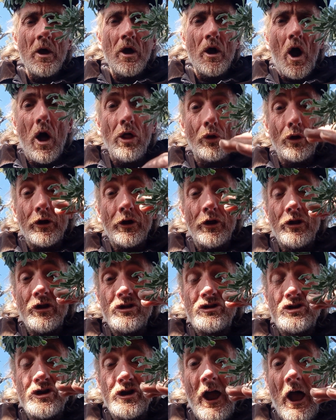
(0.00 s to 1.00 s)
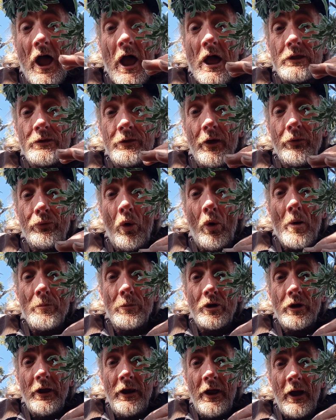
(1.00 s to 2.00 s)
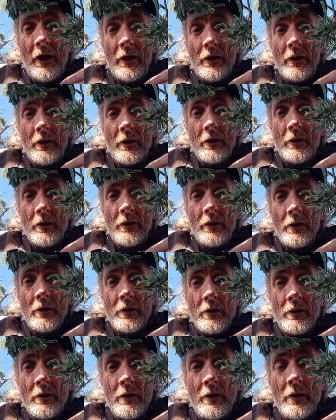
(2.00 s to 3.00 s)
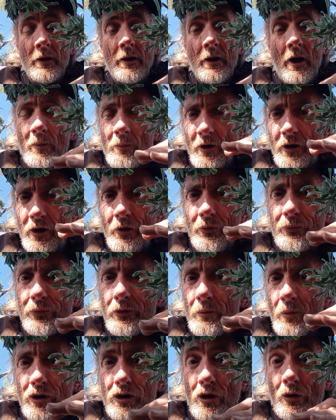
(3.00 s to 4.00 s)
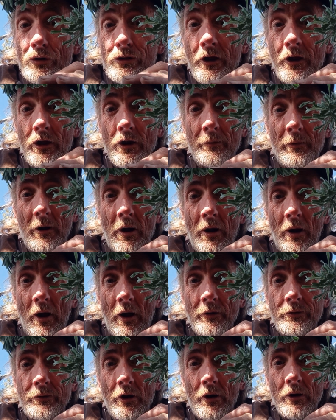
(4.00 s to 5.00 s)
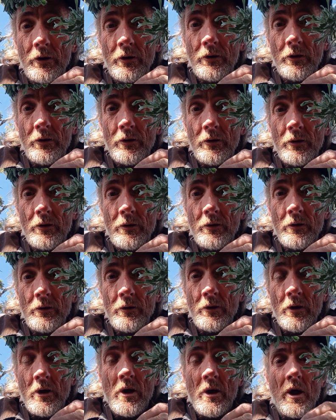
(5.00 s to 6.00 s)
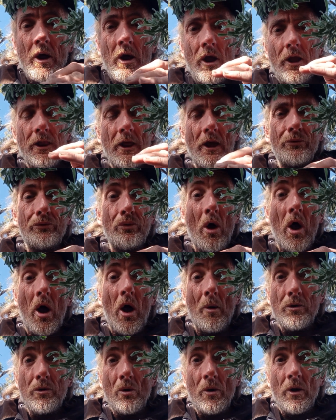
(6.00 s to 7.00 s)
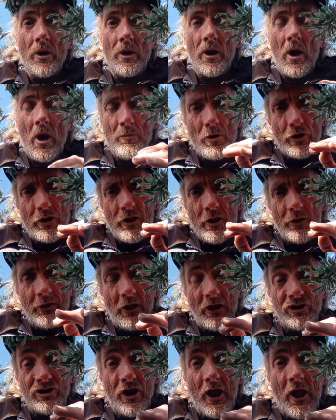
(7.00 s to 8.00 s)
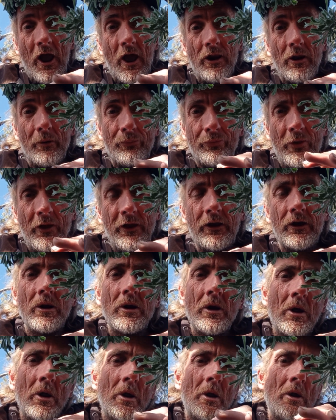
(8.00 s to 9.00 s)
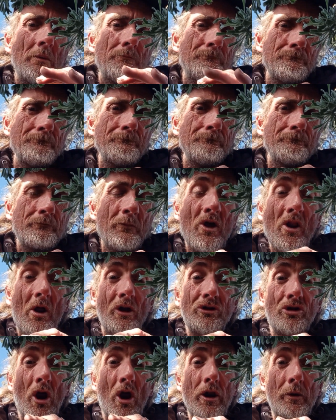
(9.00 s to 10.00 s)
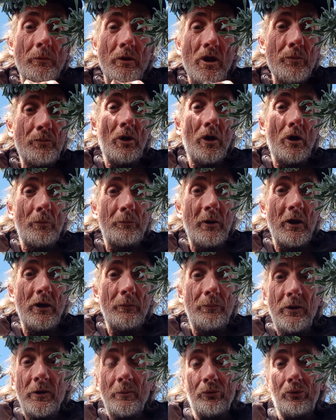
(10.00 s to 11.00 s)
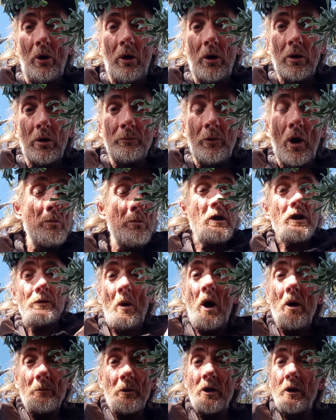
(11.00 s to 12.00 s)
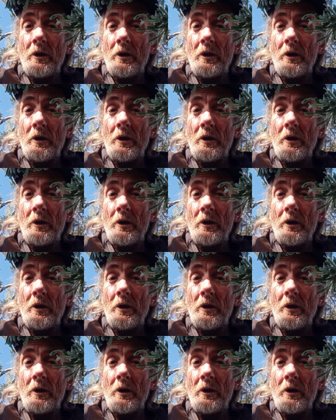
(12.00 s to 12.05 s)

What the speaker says: I'm looking at a chat. That's what I'm looking at. I'm looking to see what you're thinking about out there. And that's what I'm doing. I'm looking at that chat and I'm thinking, and I'm trying to manipulate or bend to people's arms. I'll make my money.